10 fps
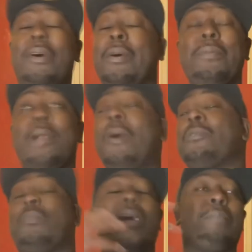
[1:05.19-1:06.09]
who
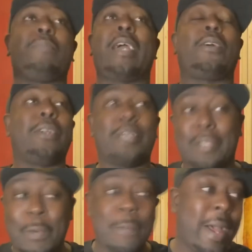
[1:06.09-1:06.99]
knows what they're gonna
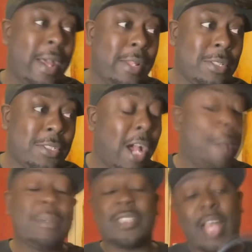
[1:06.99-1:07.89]
do man so
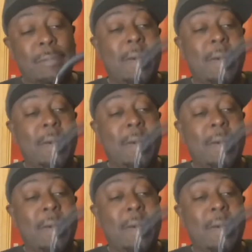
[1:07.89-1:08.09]
i'm excited